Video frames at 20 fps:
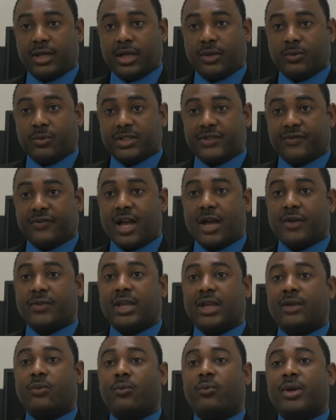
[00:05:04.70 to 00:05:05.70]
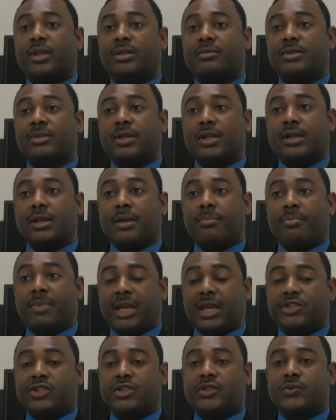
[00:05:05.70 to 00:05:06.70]
it was found that when
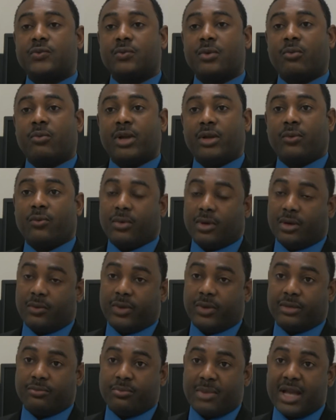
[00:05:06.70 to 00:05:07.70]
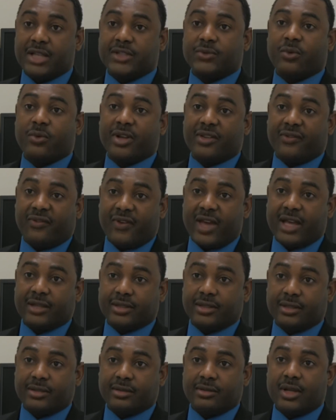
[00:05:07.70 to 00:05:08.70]
mice were
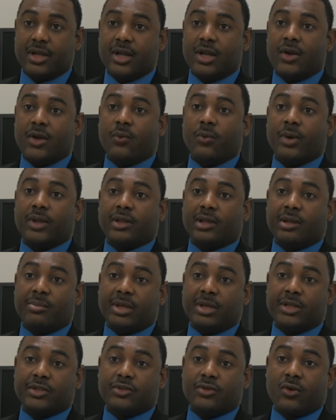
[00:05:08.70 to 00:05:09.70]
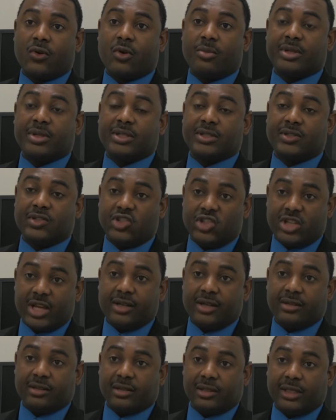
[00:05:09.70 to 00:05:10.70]
infected with Chlamydia trachomatis
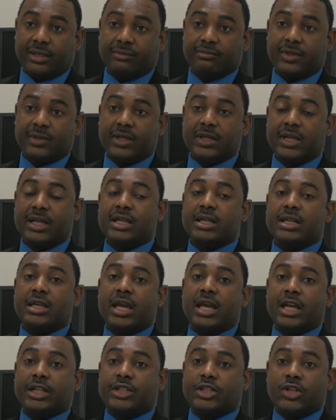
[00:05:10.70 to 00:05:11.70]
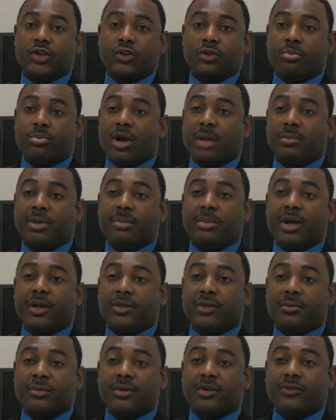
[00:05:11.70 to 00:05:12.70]
genitally, it took probably
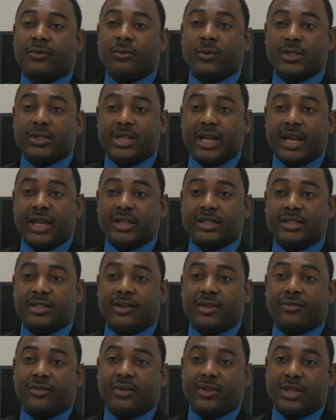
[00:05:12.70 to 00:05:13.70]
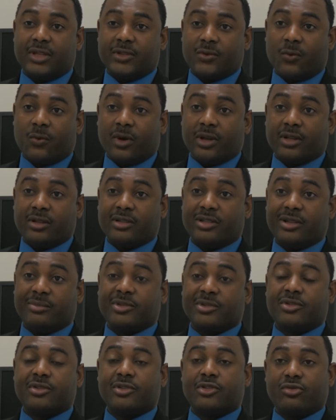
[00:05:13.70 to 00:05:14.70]
about 3 or 4 days for these
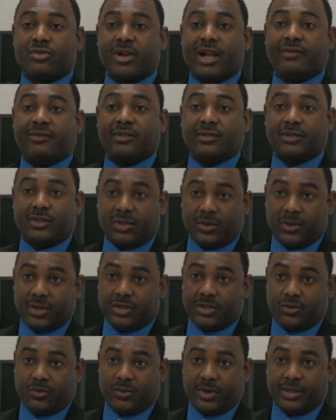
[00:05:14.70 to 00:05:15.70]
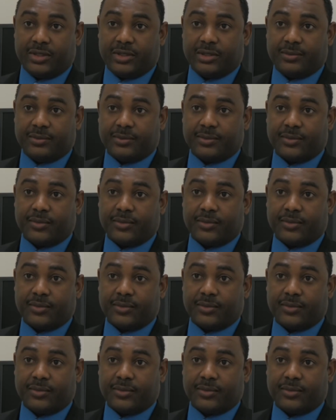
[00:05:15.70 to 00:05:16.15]
organisms to travel to the joints.